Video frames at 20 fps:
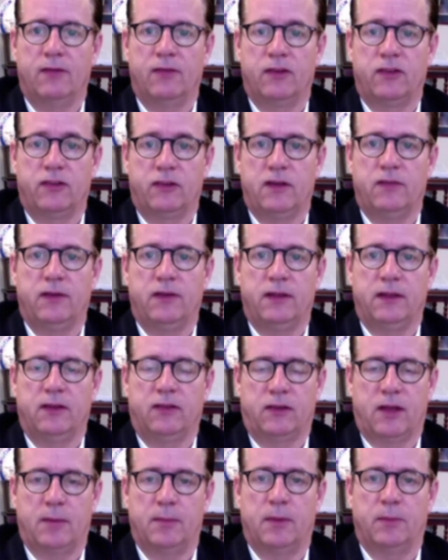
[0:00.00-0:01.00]
of achieving the
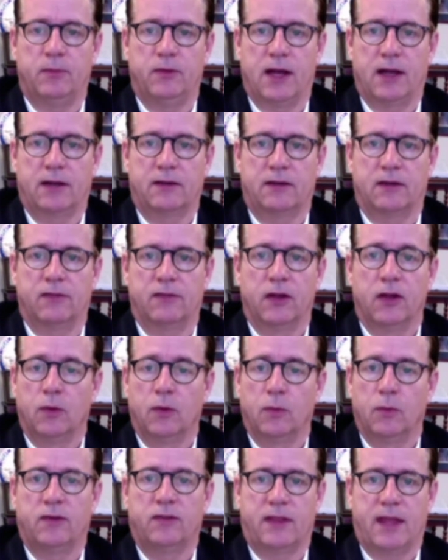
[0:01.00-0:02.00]
same objective,
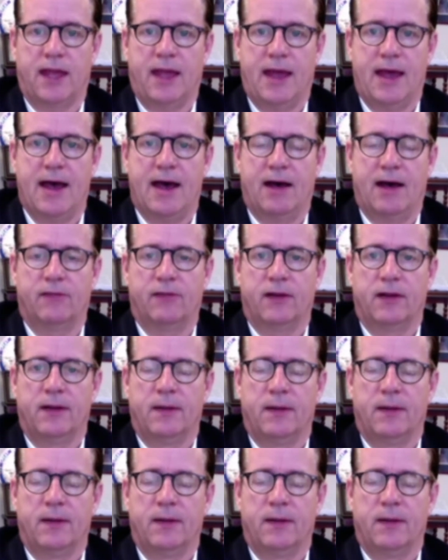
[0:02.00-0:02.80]
which they have.